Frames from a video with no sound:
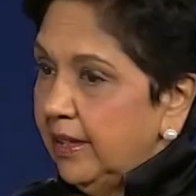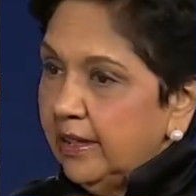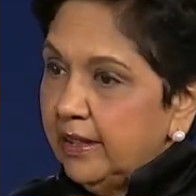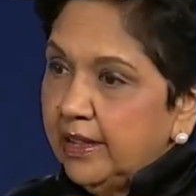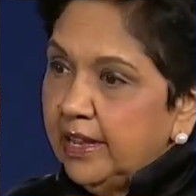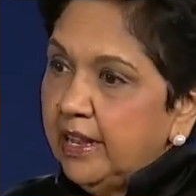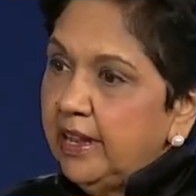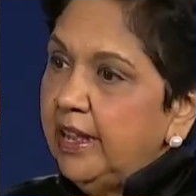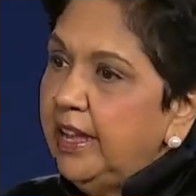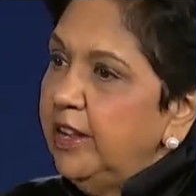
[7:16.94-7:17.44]

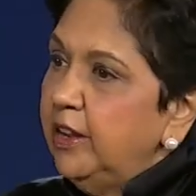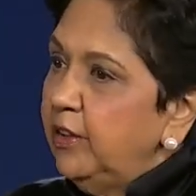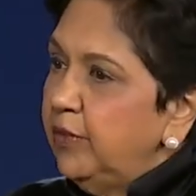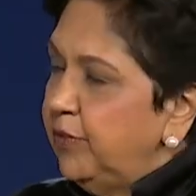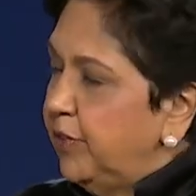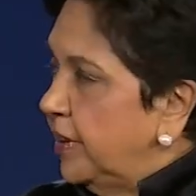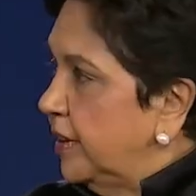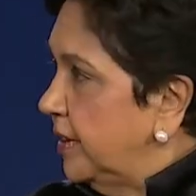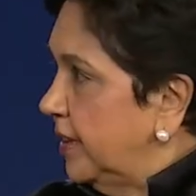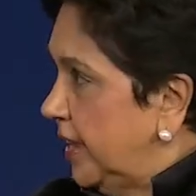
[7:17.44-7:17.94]
Get ahead of
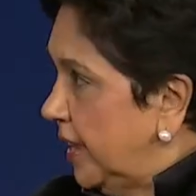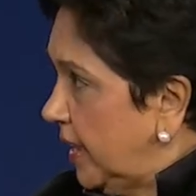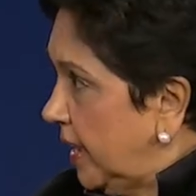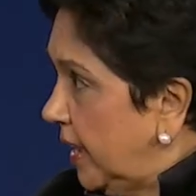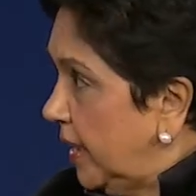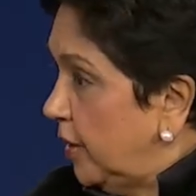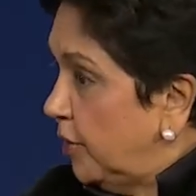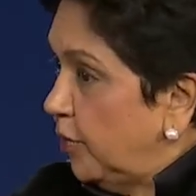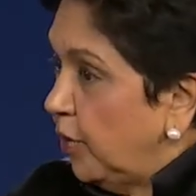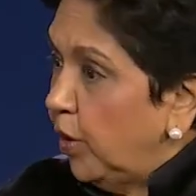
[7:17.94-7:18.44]
it. Get
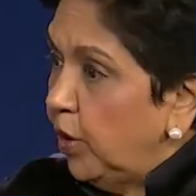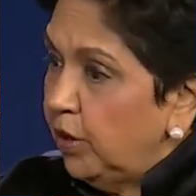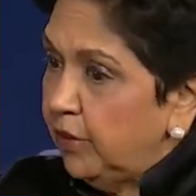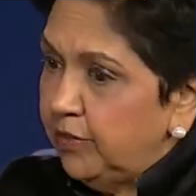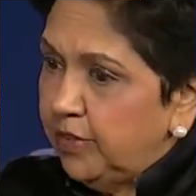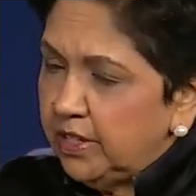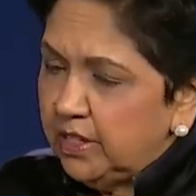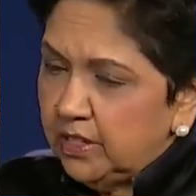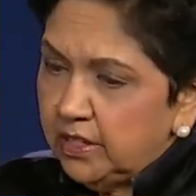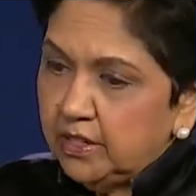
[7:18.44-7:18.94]
ahead of all of
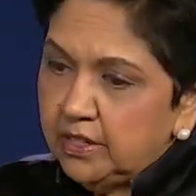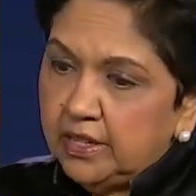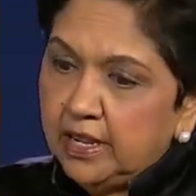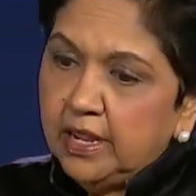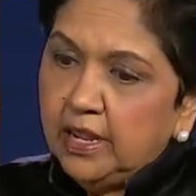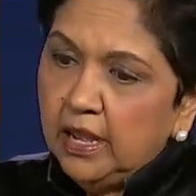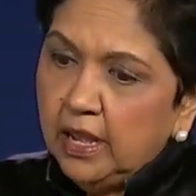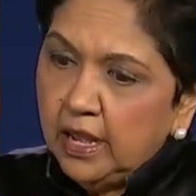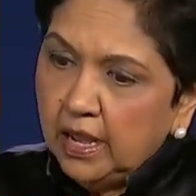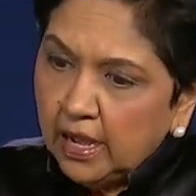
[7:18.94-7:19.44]
this and say,